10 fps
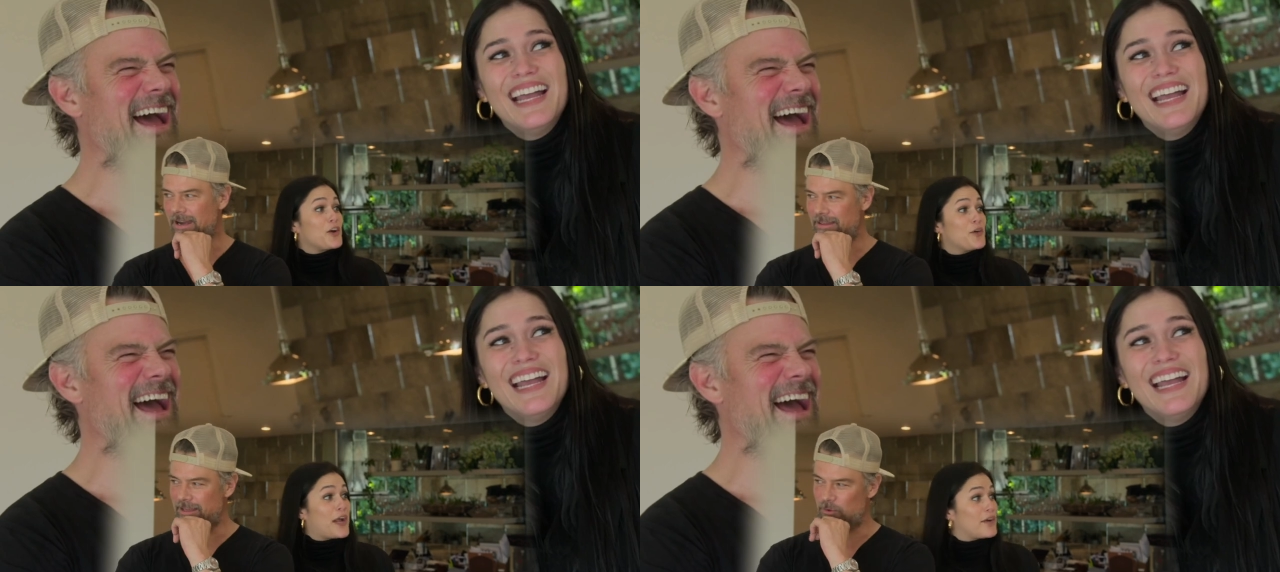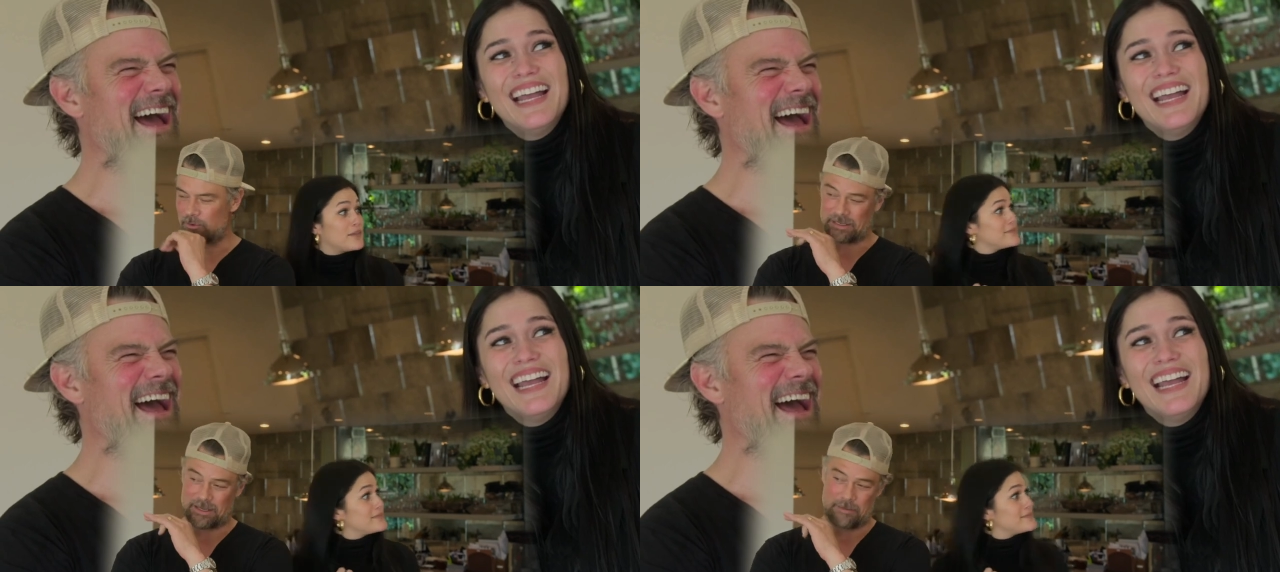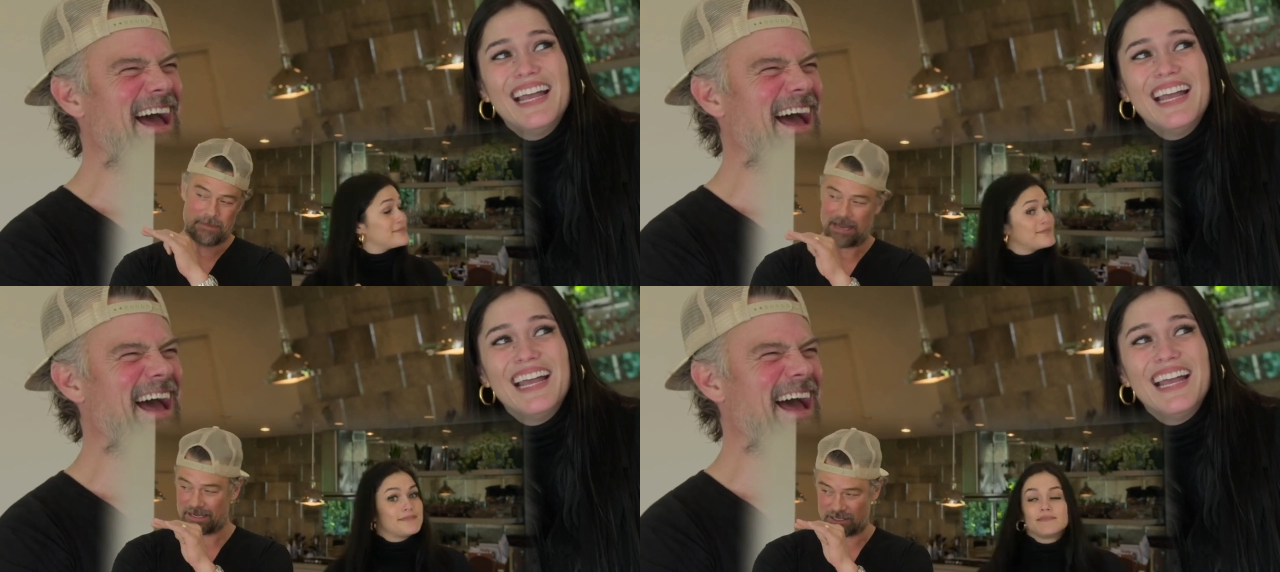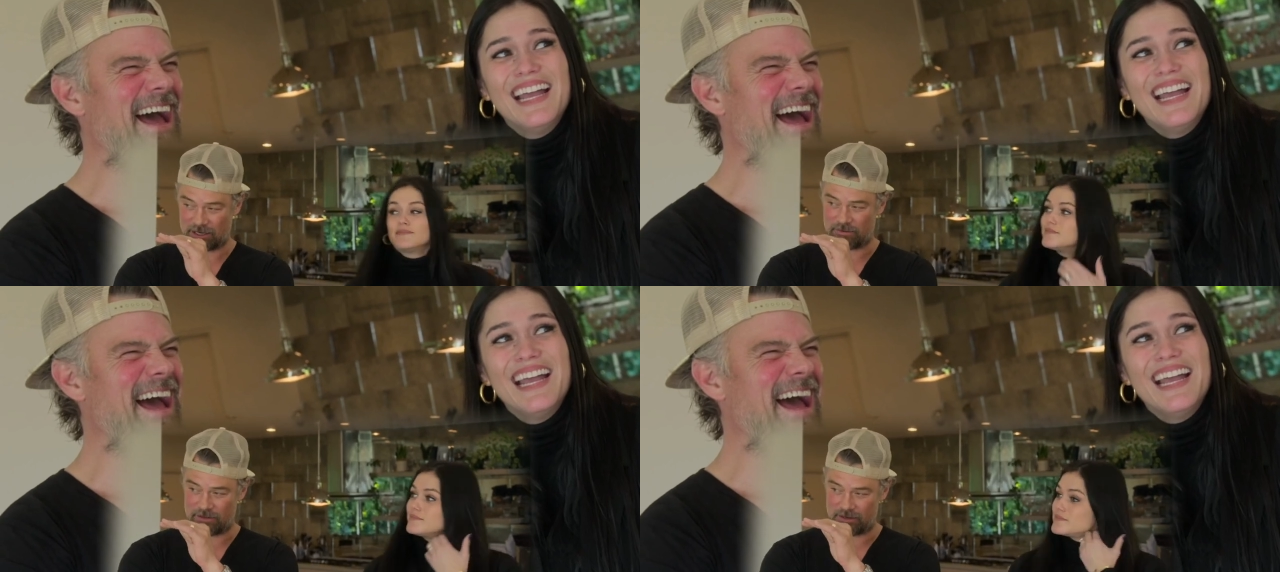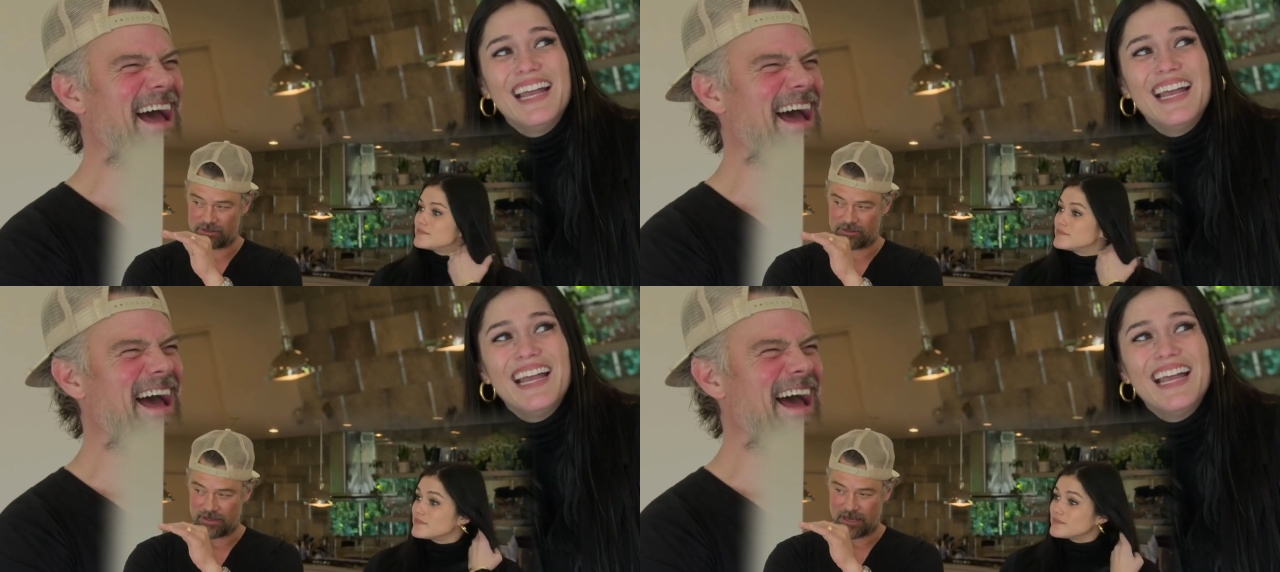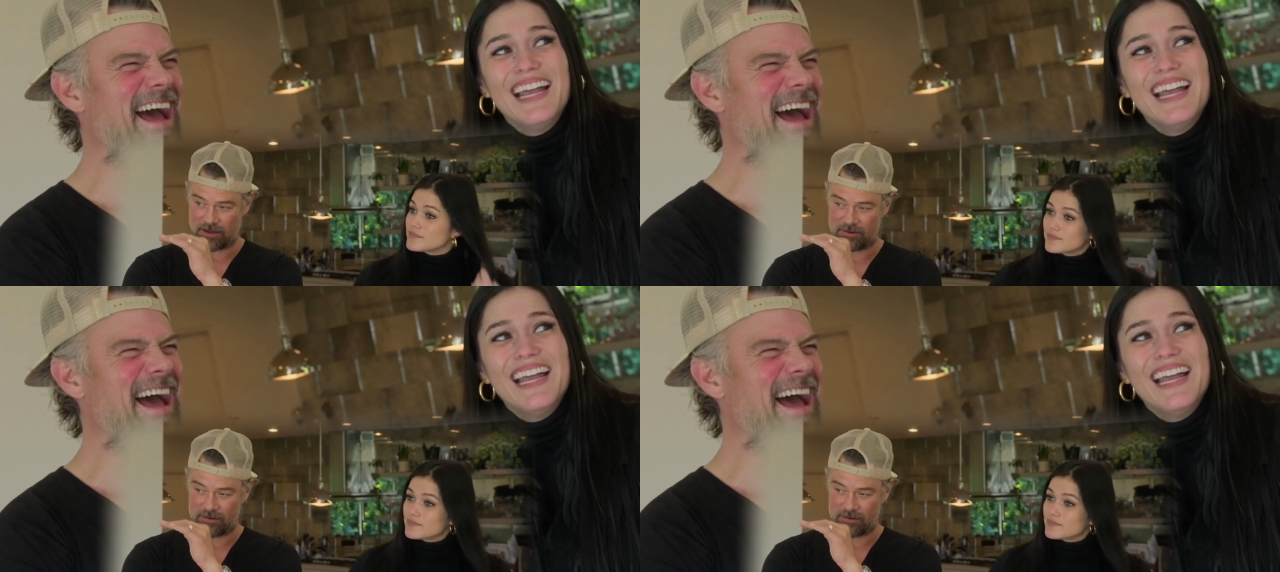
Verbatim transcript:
Speaker 1: I think it would look amazing over there to do that. Well,